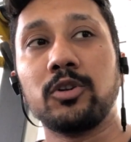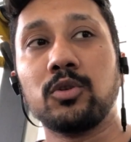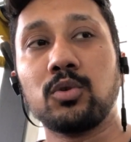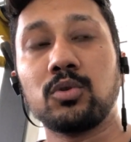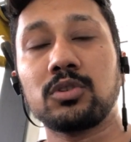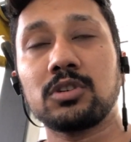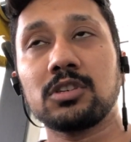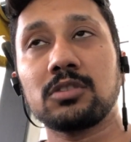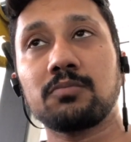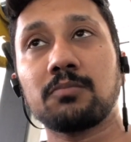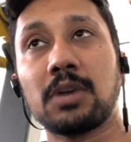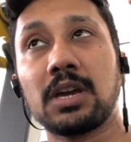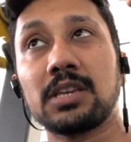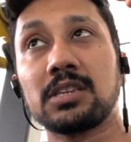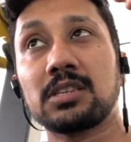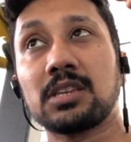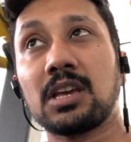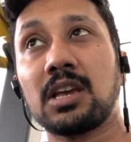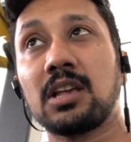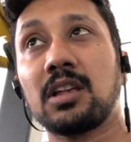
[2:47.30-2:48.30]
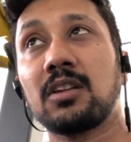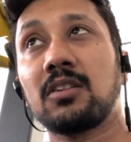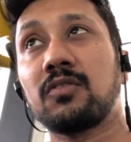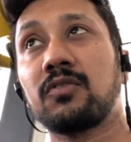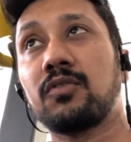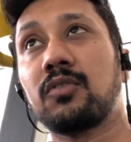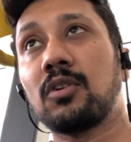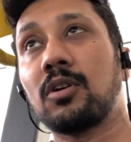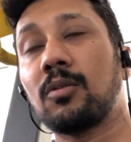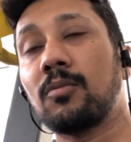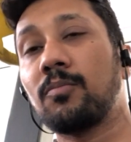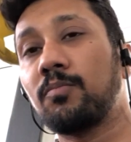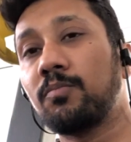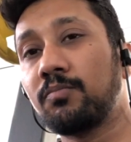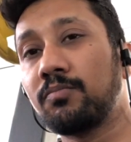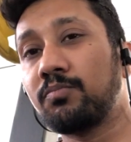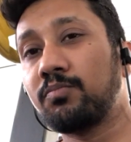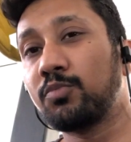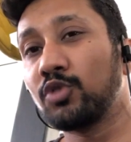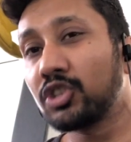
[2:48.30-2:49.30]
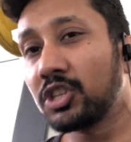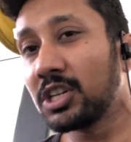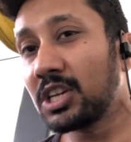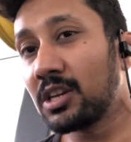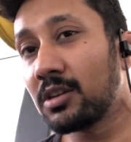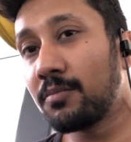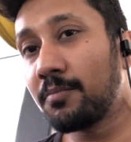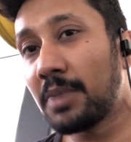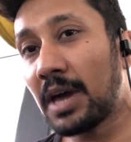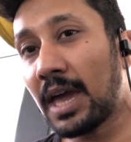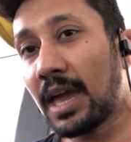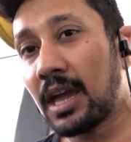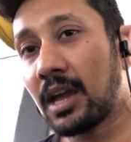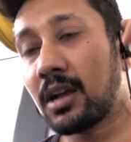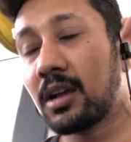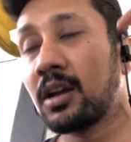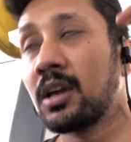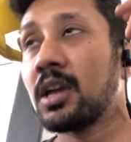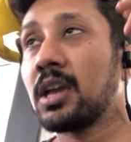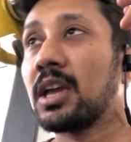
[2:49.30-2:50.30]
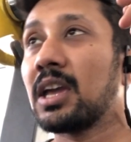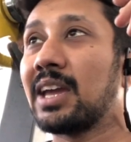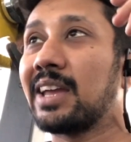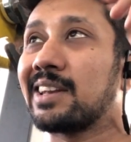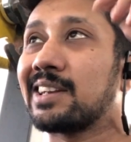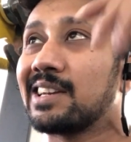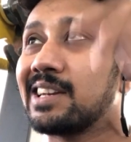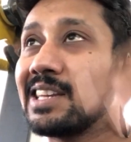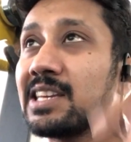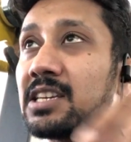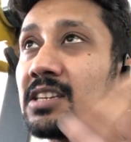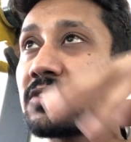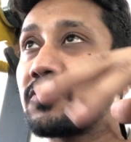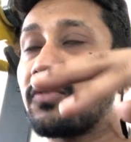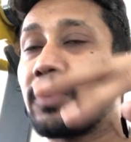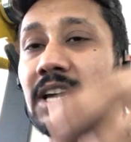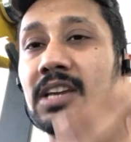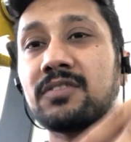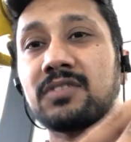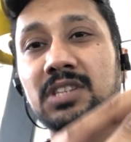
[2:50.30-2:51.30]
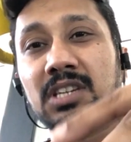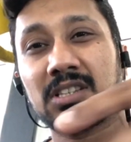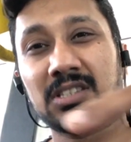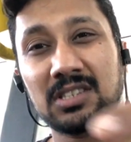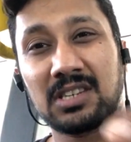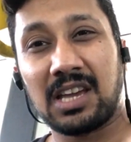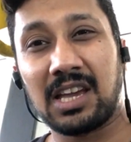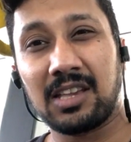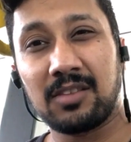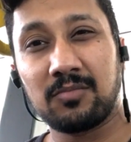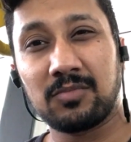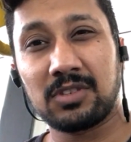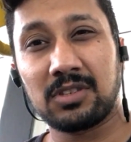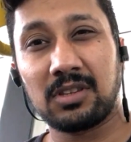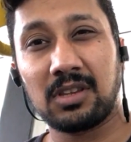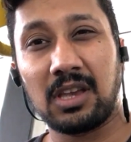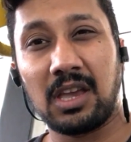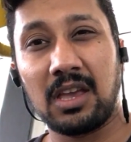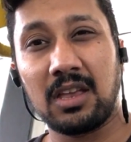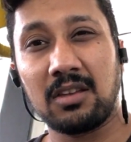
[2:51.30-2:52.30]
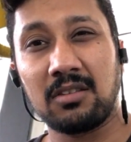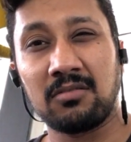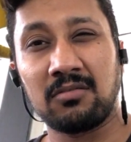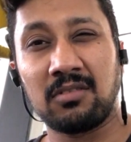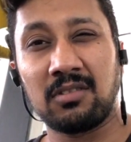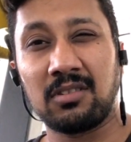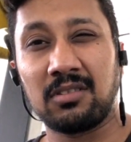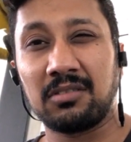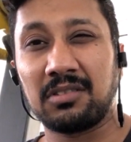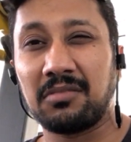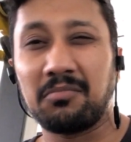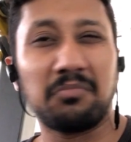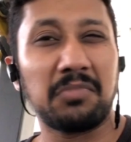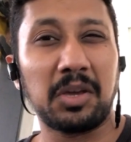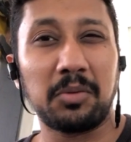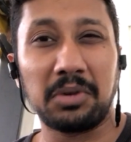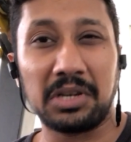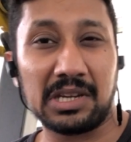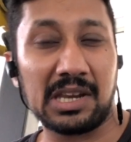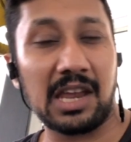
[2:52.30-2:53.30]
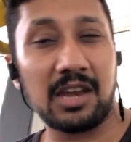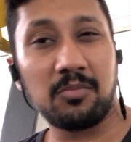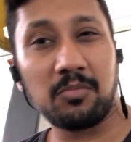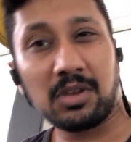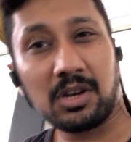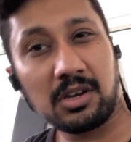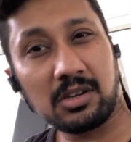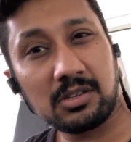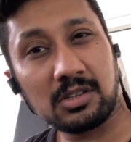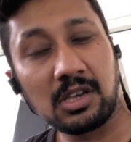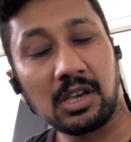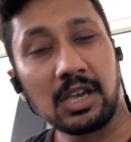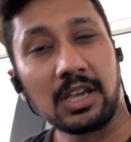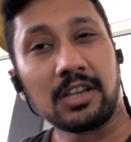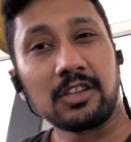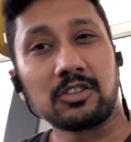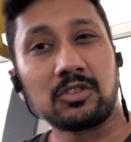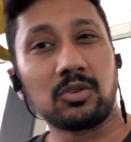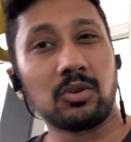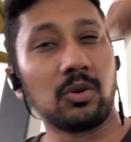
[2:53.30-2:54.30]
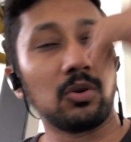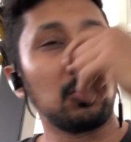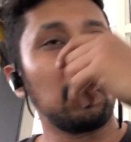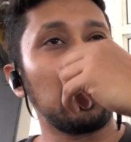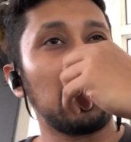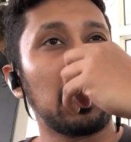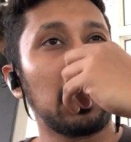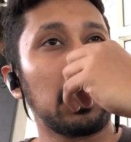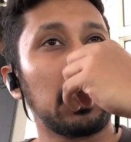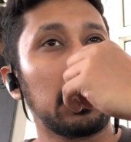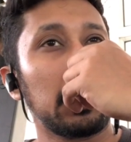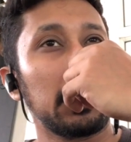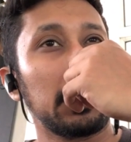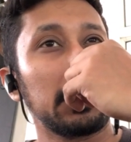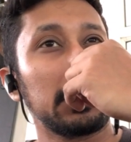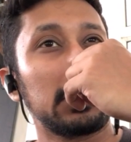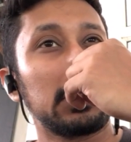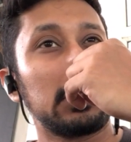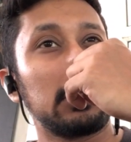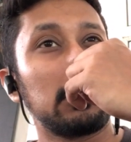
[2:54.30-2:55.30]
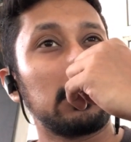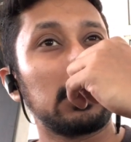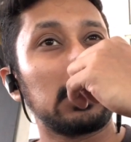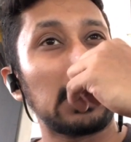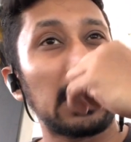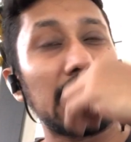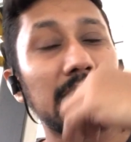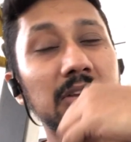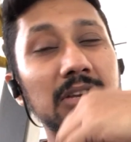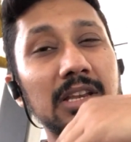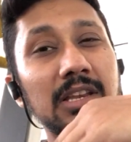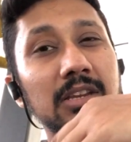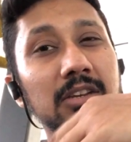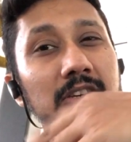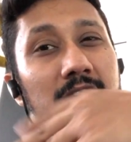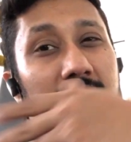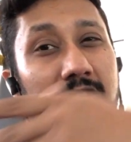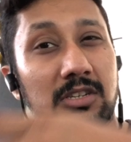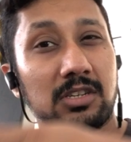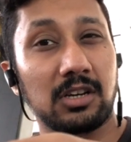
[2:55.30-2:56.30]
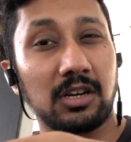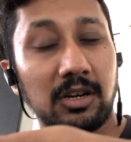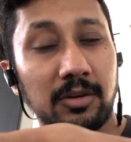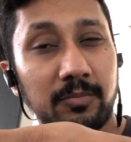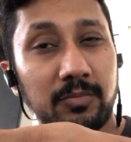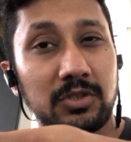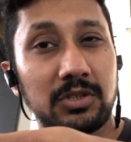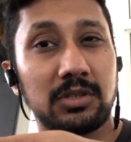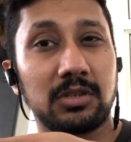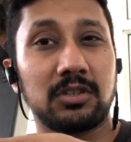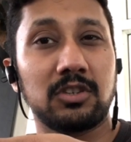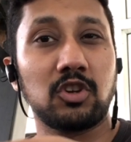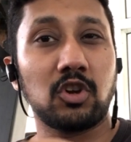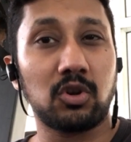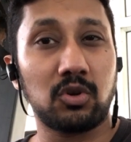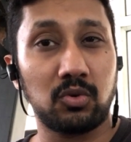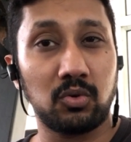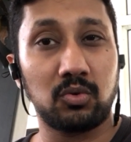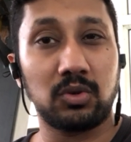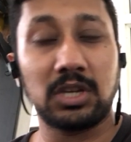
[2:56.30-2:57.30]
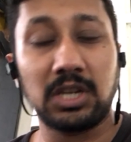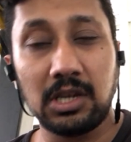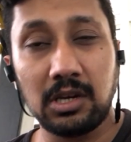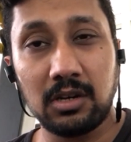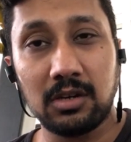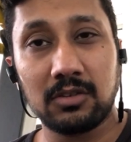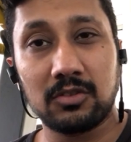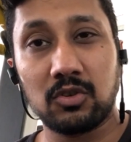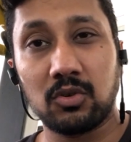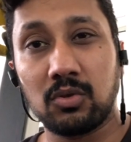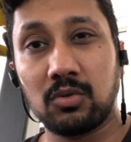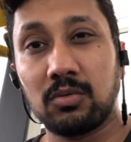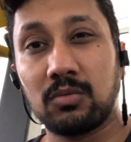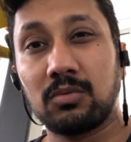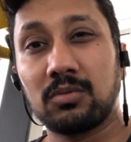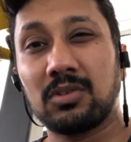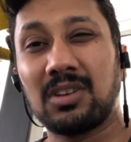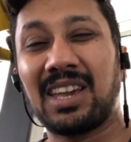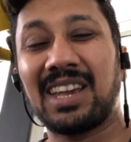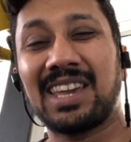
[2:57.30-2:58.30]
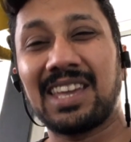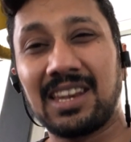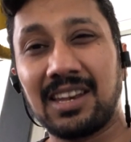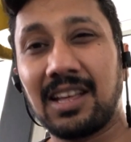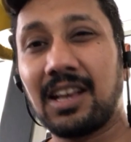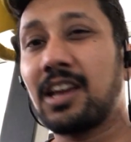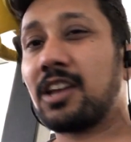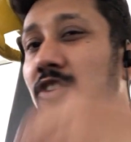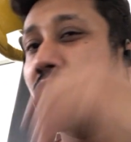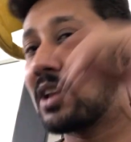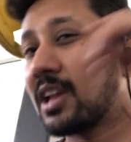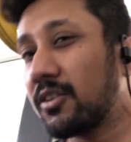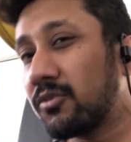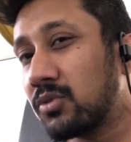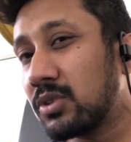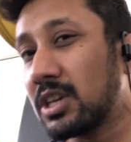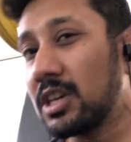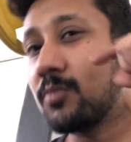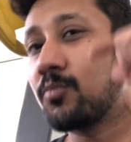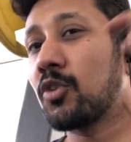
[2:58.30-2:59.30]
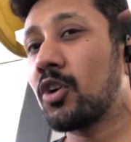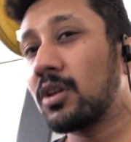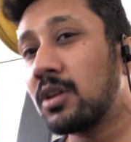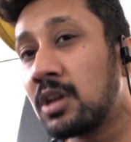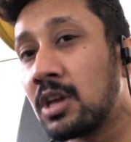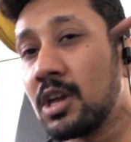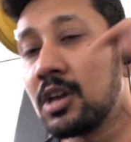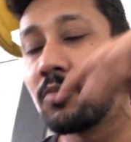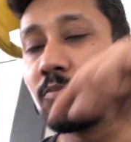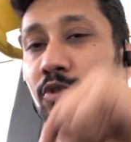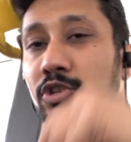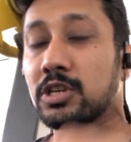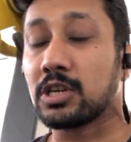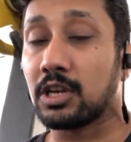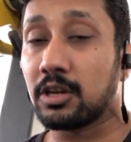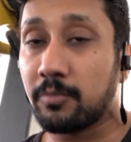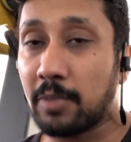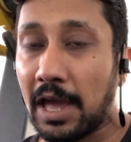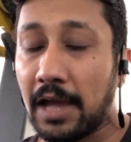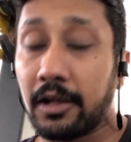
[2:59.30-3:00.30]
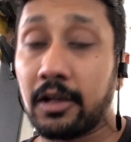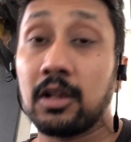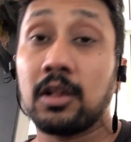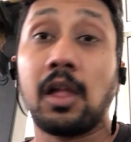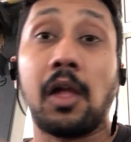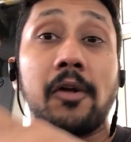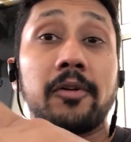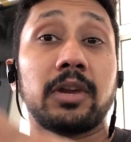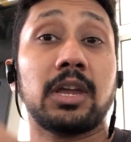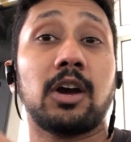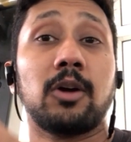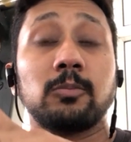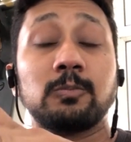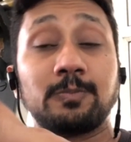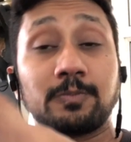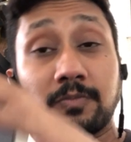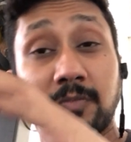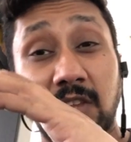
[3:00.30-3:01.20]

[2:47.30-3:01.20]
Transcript: notice myself pushing it back at least 5-6 times in maybe 10 minutes. So that really disturbs your routine. So again and again you'll have to keep on pushing it back. Now